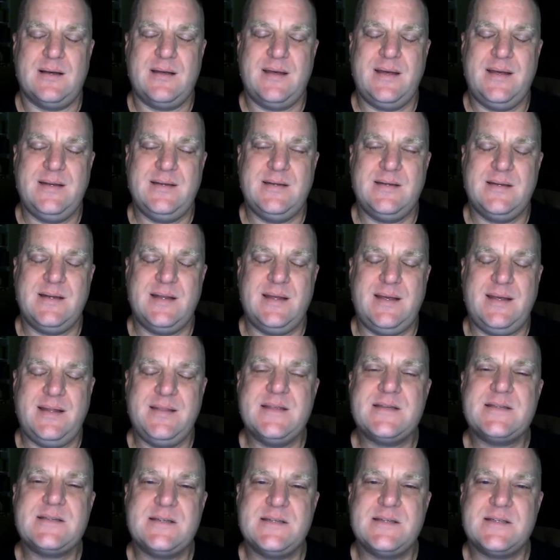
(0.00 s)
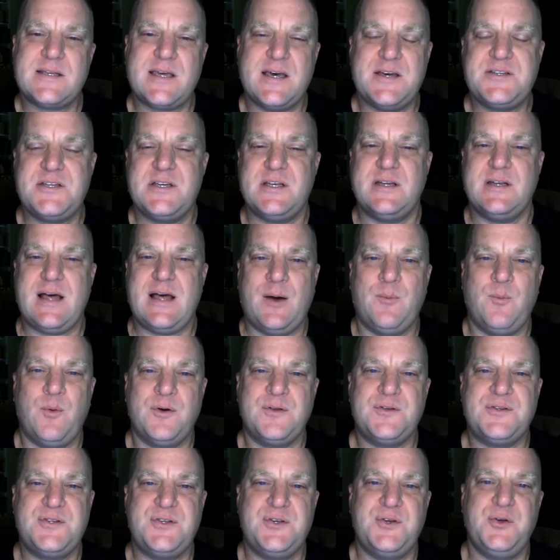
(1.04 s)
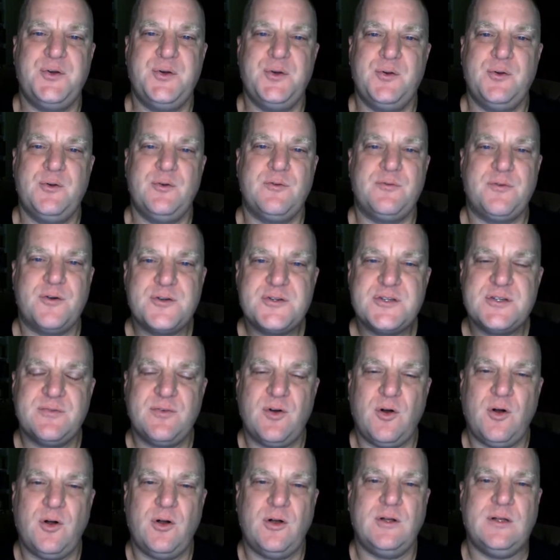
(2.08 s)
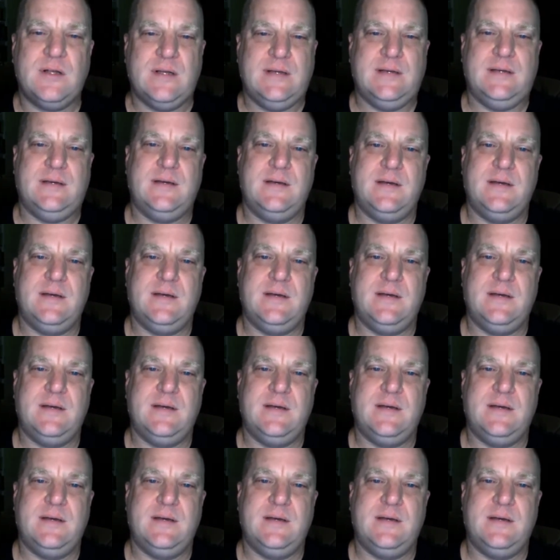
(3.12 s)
in this discussion, I want to first of all